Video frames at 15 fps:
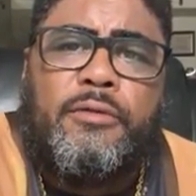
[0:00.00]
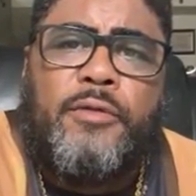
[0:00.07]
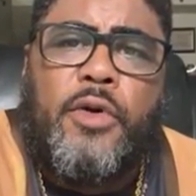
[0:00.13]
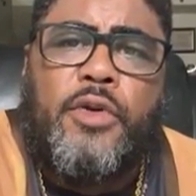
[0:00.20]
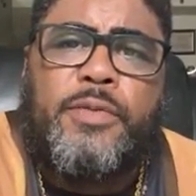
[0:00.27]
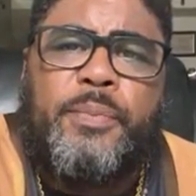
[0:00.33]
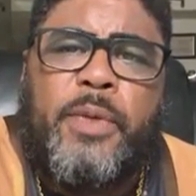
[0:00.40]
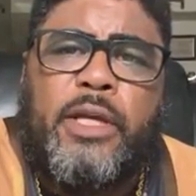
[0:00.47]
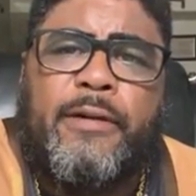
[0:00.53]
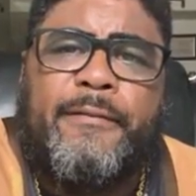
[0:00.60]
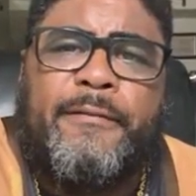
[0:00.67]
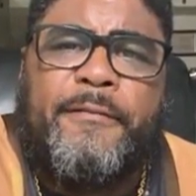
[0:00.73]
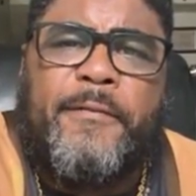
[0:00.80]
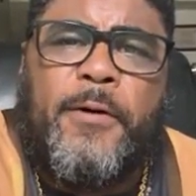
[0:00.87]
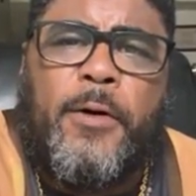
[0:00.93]
1 Peter
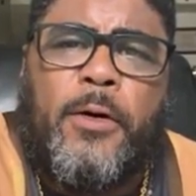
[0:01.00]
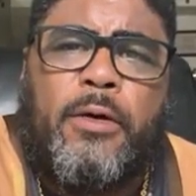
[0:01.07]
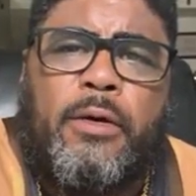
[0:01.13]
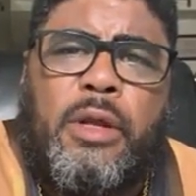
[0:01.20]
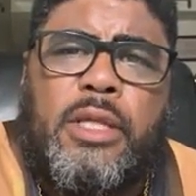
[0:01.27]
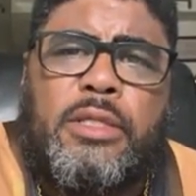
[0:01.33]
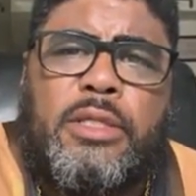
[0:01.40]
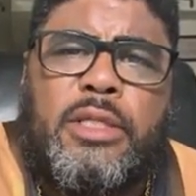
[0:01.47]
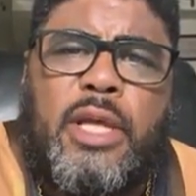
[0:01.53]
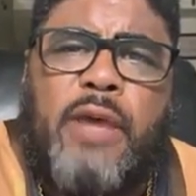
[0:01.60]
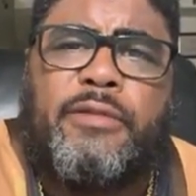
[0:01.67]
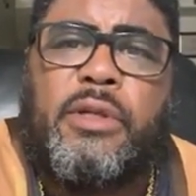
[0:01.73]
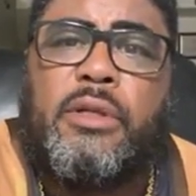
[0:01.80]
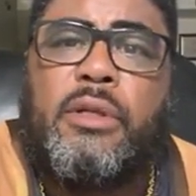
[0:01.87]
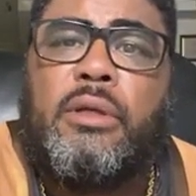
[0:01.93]
4 and
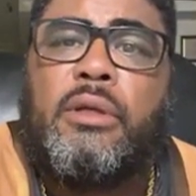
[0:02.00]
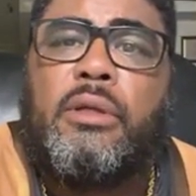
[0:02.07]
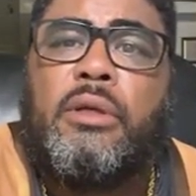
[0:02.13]
7.